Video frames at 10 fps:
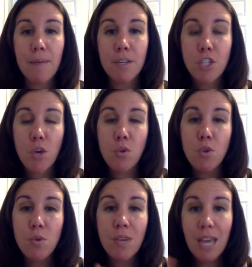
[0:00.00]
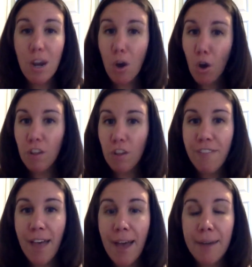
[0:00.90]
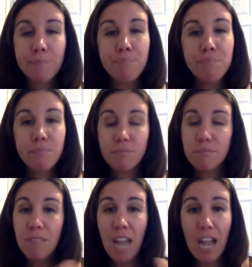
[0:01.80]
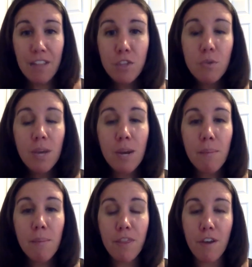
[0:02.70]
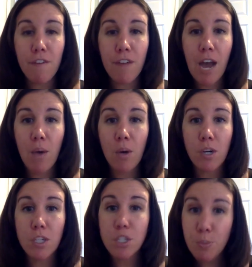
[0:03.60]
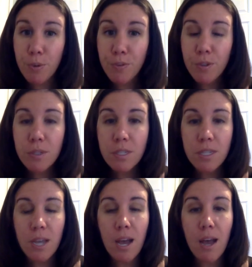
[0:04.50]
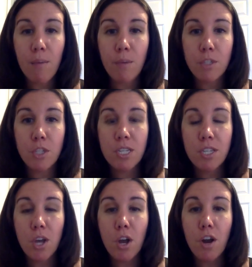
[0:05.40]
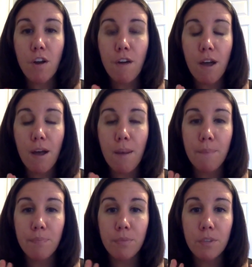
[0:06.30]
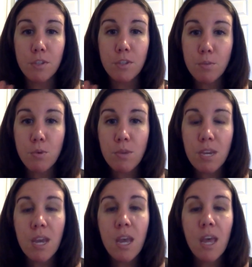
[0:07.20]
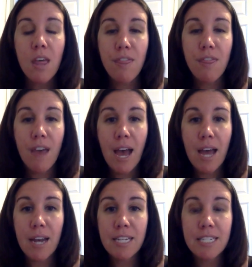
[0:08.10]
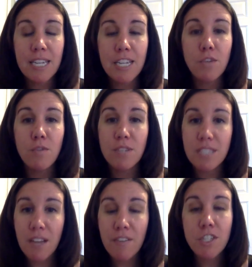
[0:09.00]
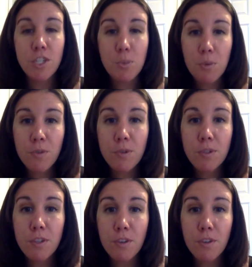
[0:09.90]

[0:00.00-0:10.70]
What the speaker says: So you can get all of that. And then you get a month of our superfoods, which is our smoothie that contains over 70 superfoods,